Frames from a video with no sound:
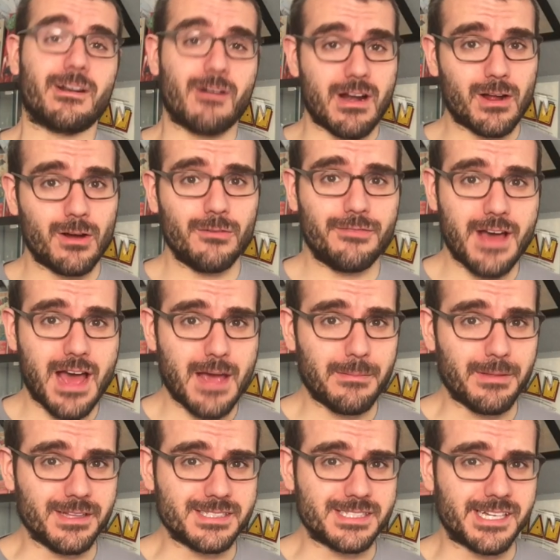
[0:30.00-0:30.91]

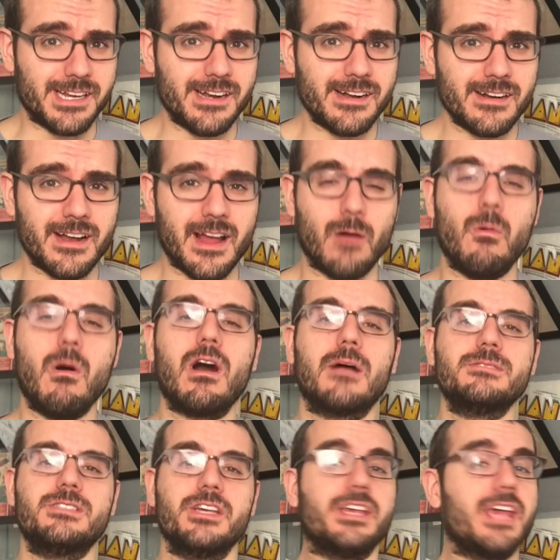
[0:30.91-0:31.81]
Grecofabulous here, and
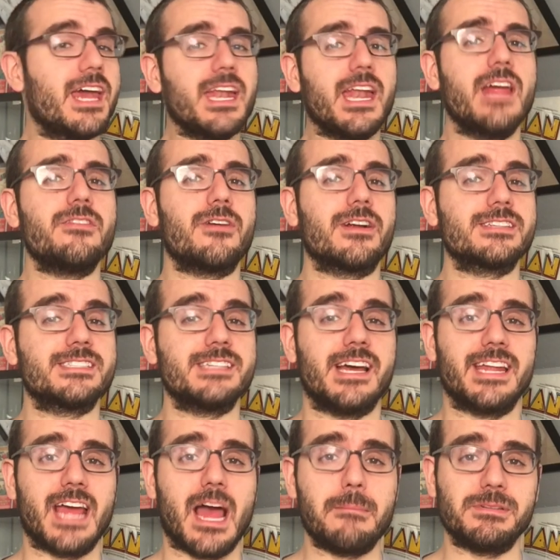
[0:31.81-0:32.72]
welcome to yet another
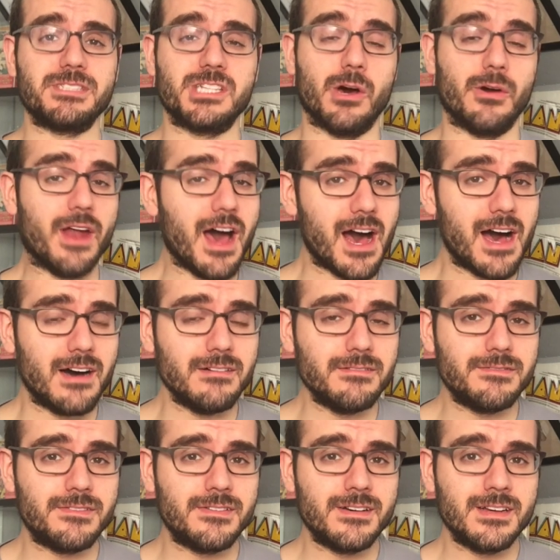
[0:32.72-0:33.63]
exciting episode of